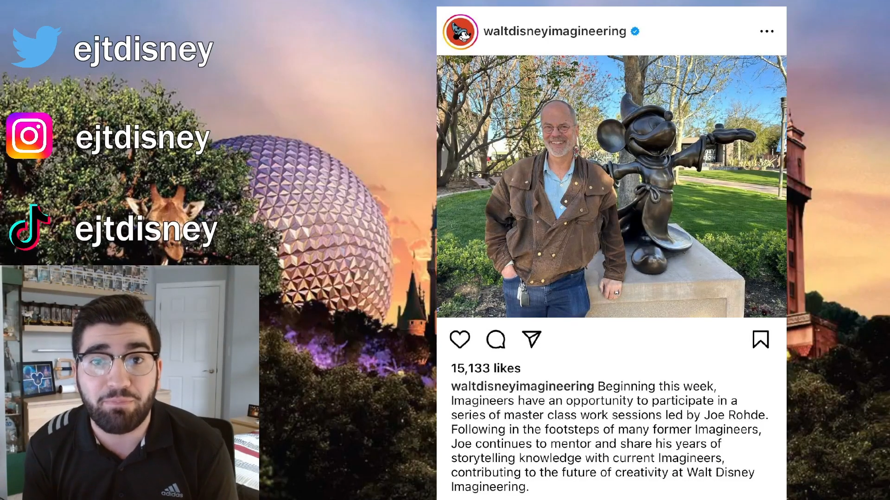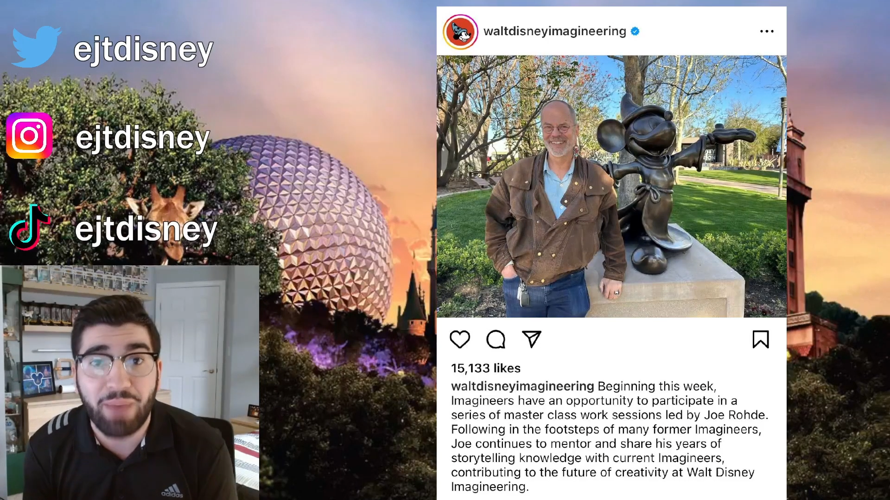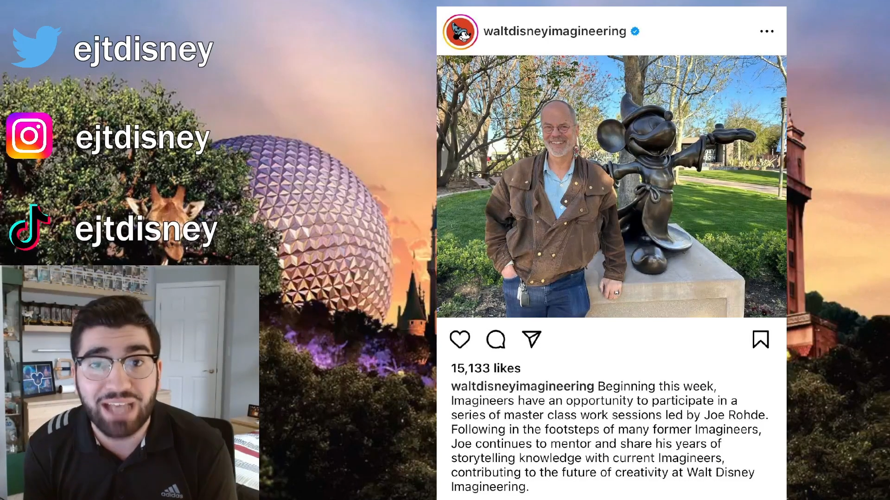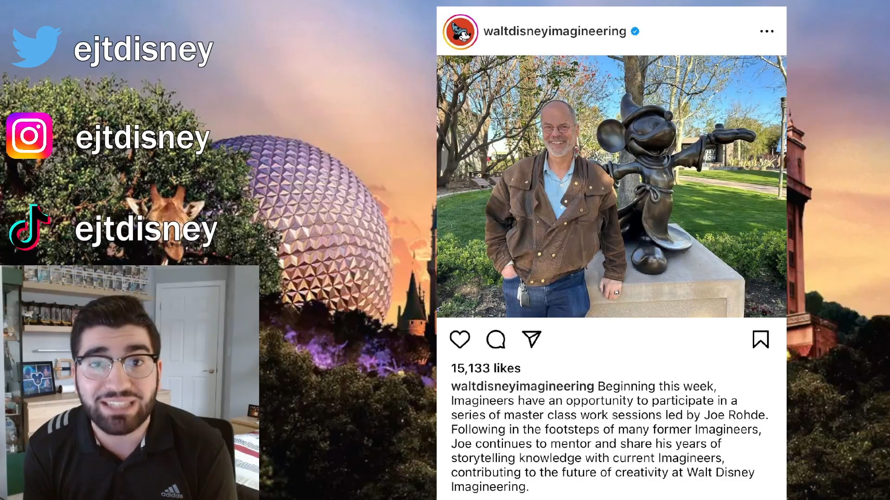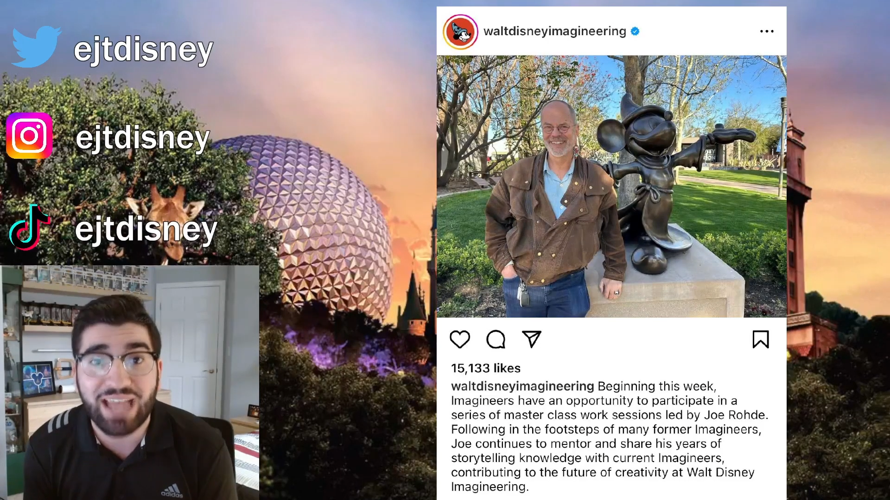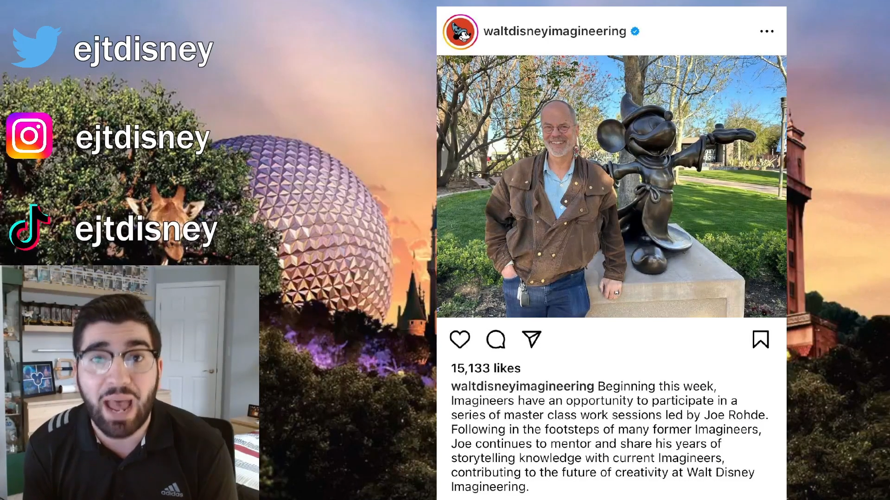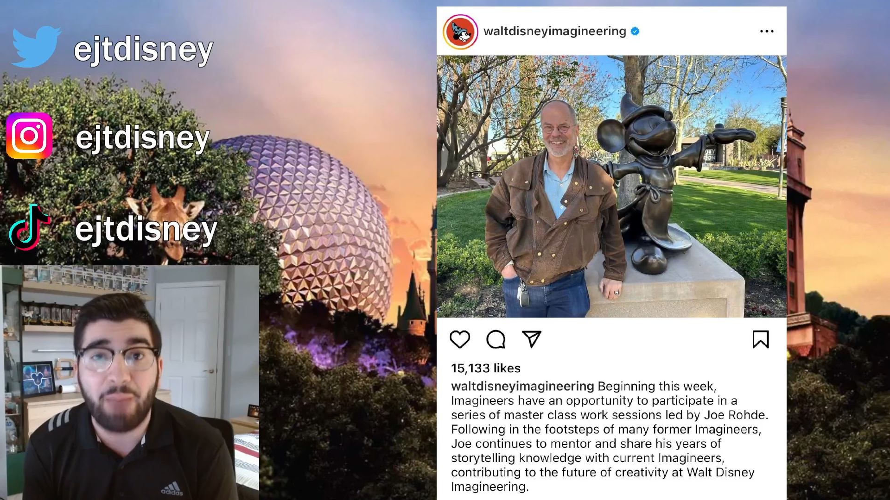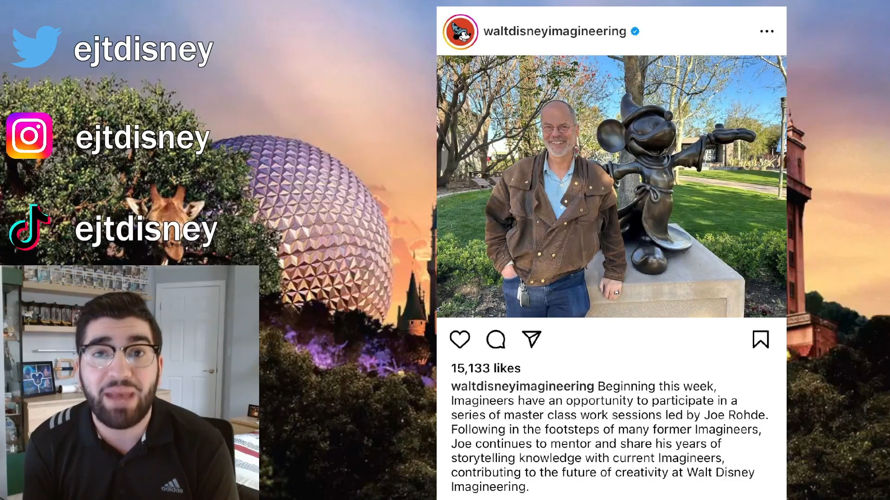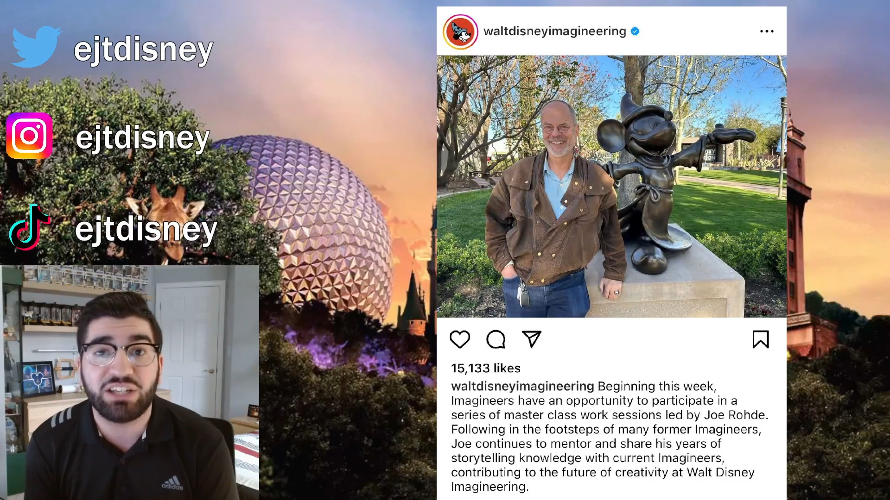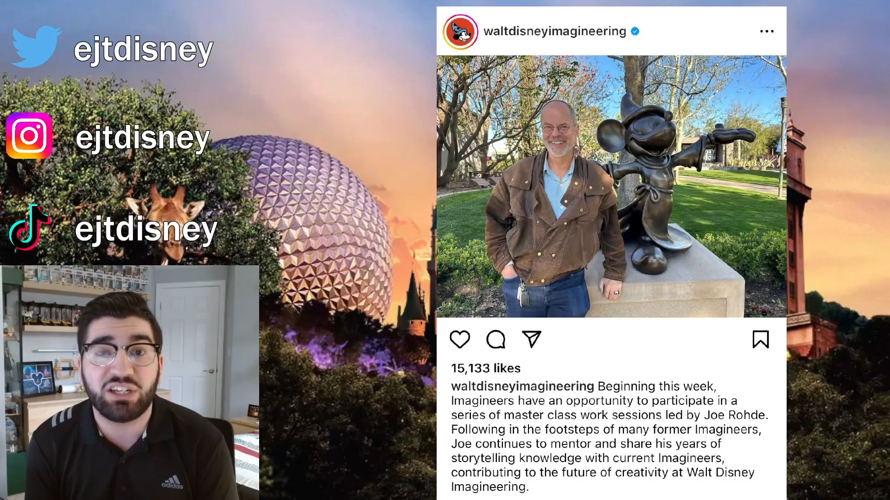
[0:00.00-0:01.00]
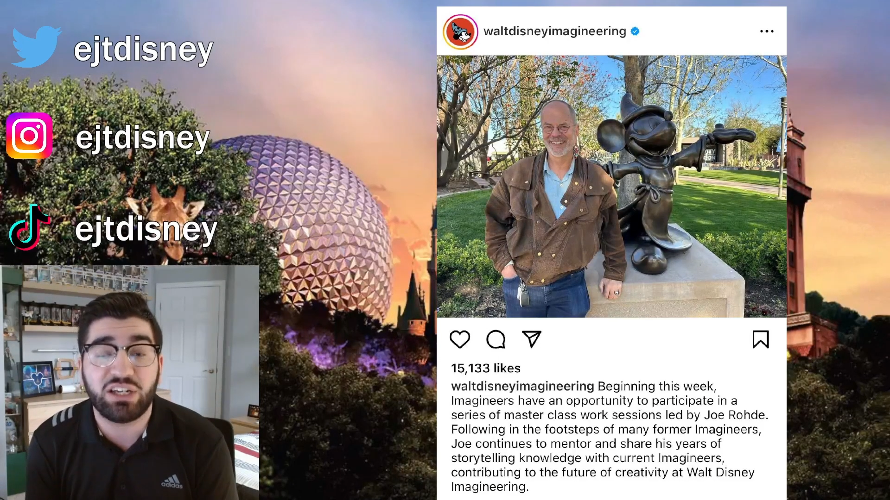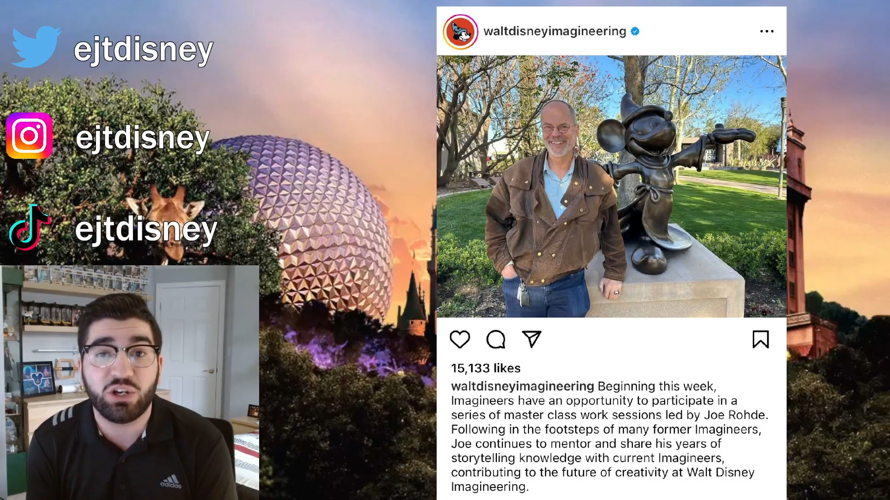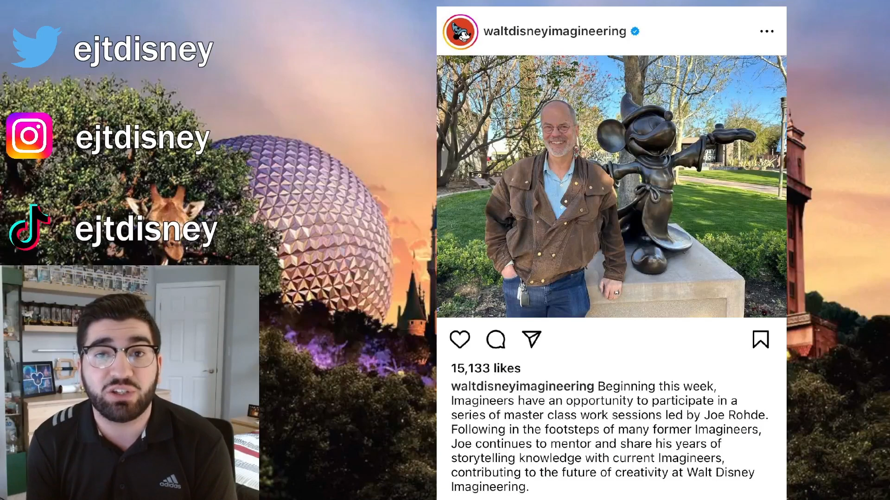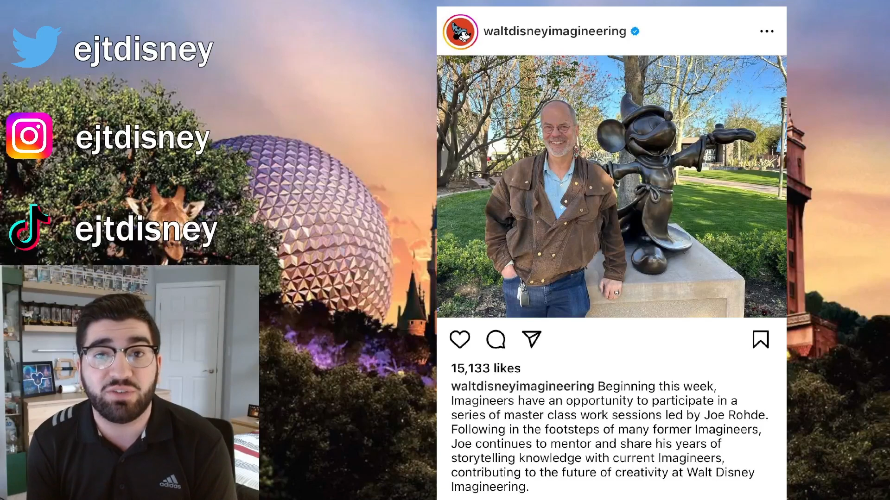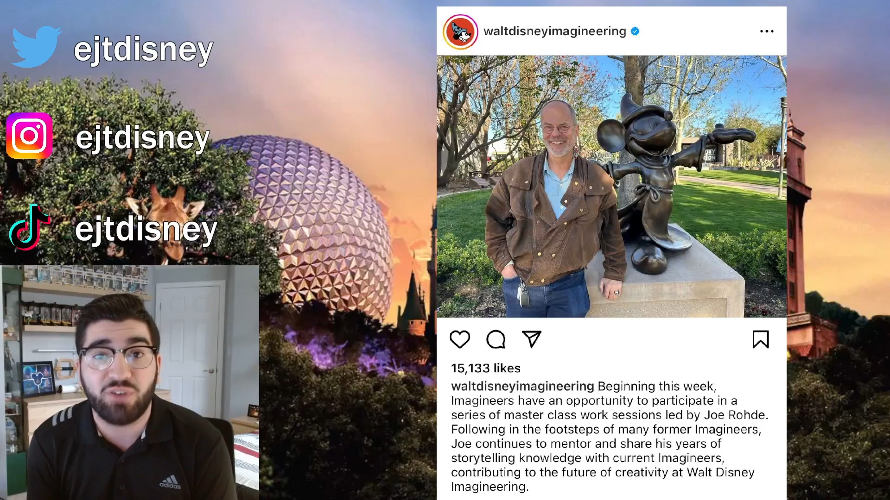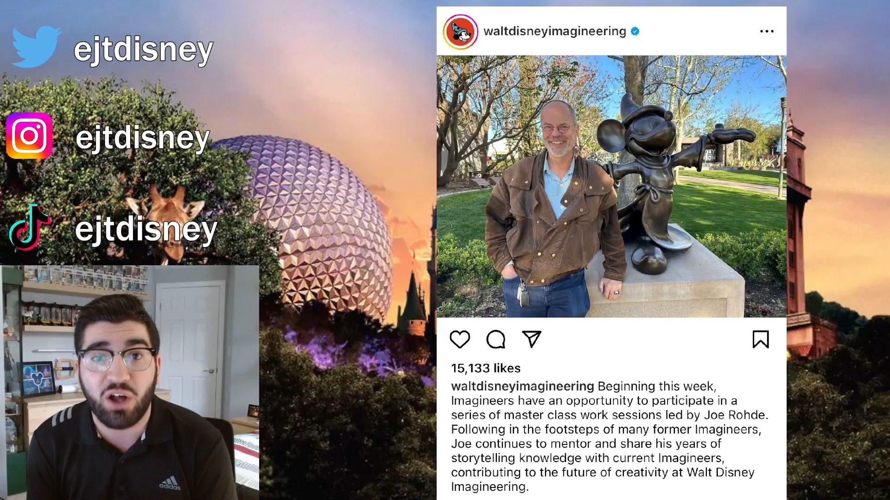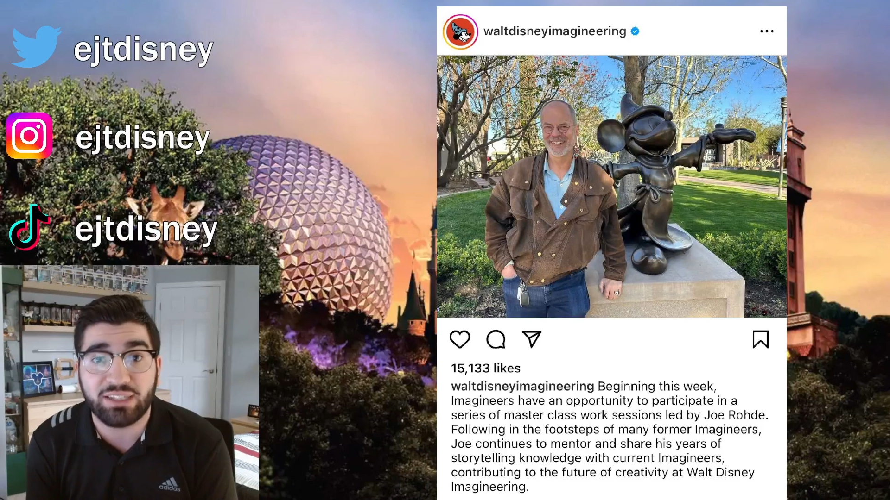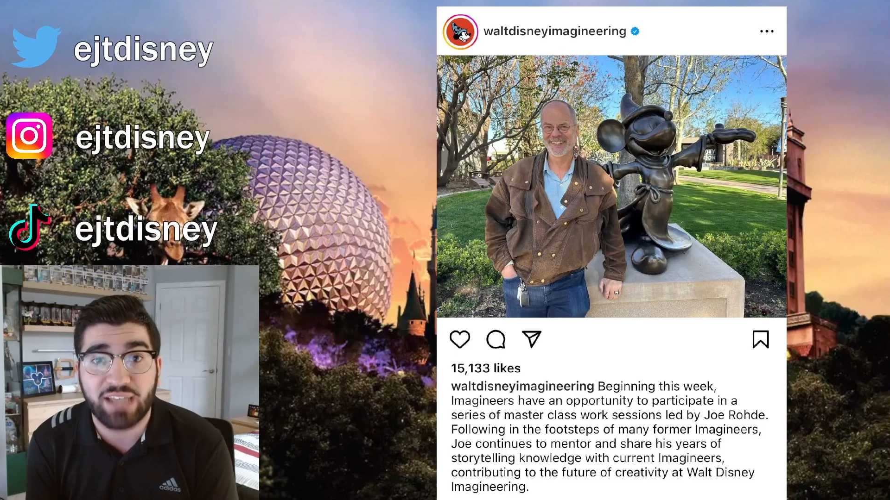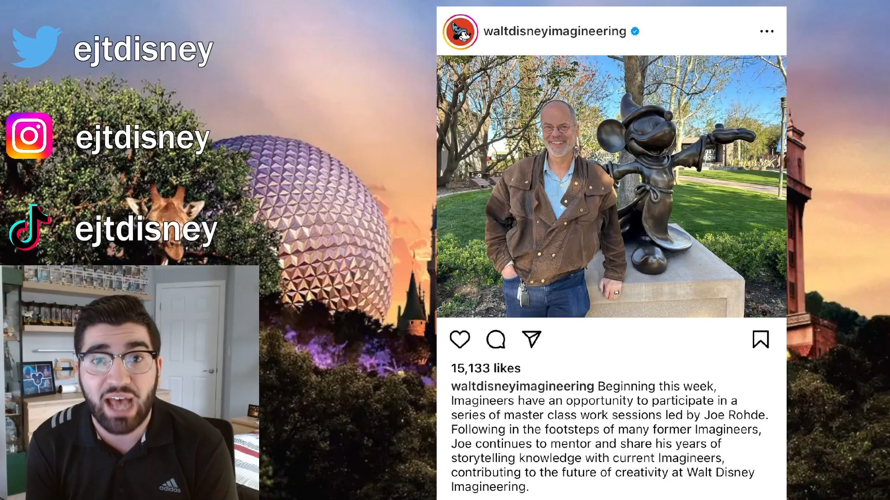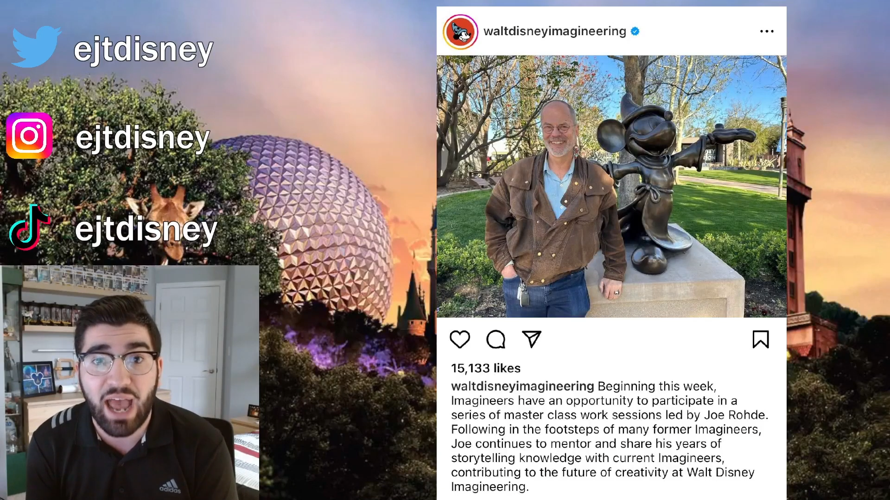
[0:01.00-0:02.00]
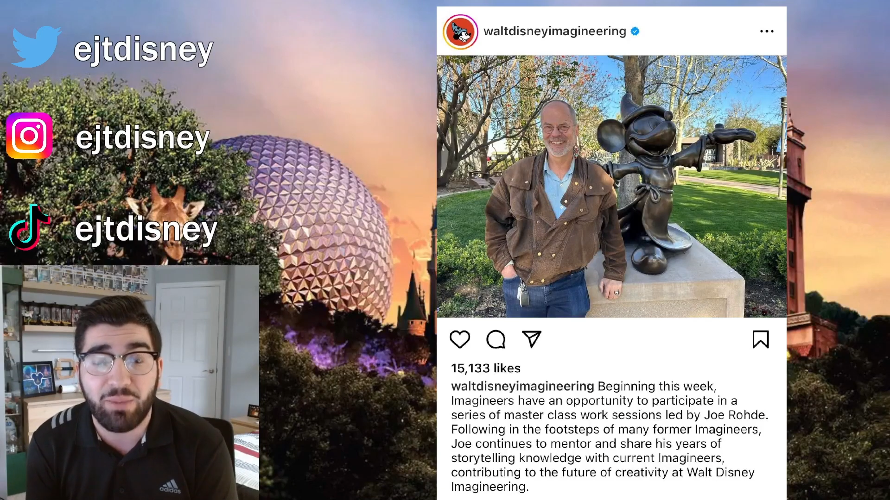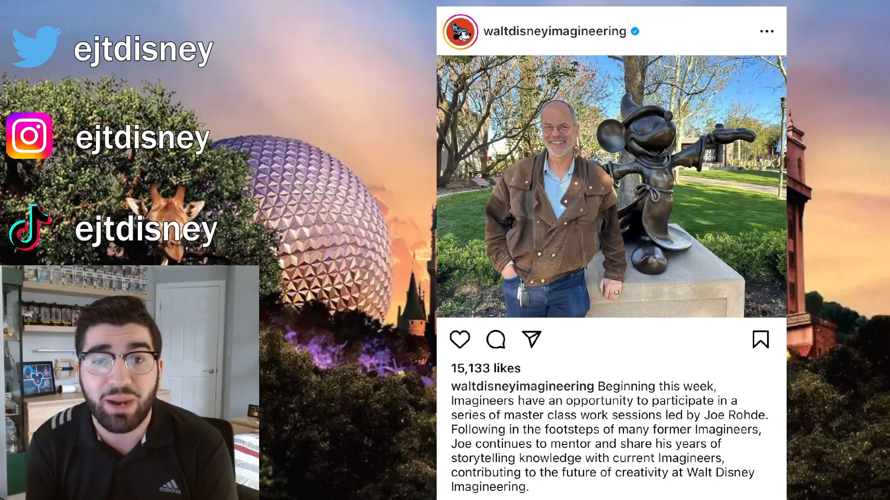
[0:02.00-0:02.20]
best Imagineers of all time